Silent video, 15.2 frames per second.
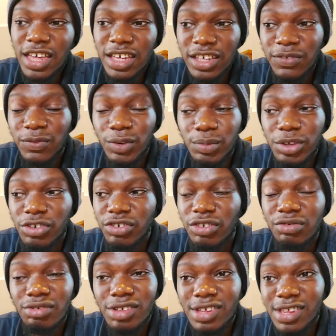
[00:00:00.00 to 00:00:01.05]

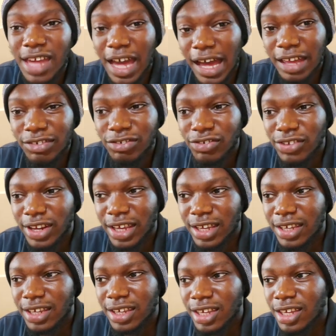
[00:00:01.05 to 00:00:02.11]
Information, research,
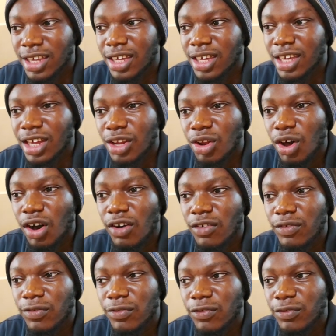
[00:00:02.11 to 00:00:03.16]
like a lot
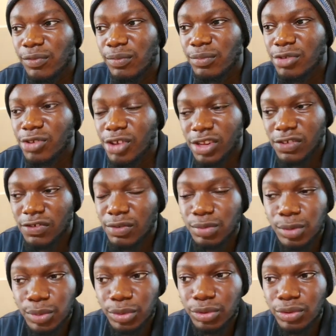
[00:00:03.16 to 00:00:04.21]
of successful
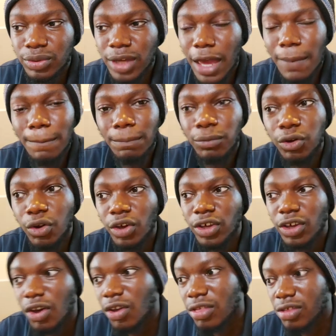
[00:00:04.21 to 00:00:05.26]
people
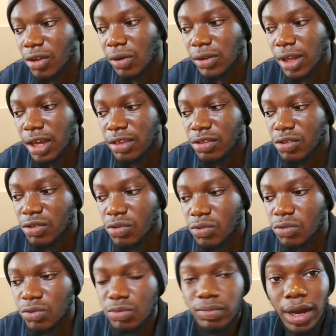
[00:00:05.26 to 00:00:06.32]
employ consultants to
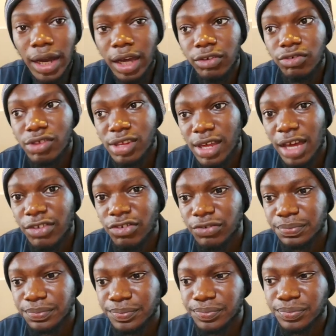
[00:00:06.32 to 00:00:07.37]
do market research
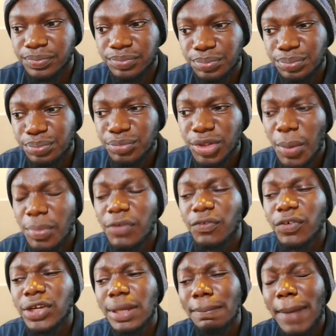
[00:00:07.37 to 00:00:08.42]

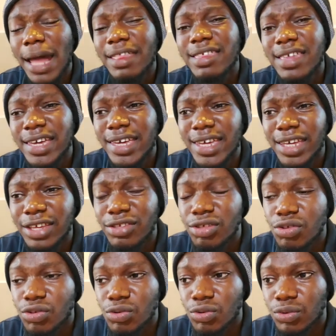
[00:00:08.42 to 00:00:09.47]
before they partake
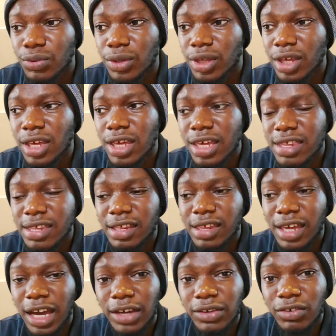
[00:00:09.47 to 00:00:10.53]
into a
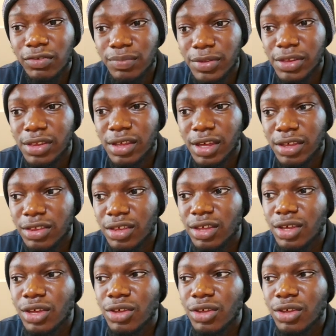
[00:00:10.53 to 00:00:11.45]
certain kind of business.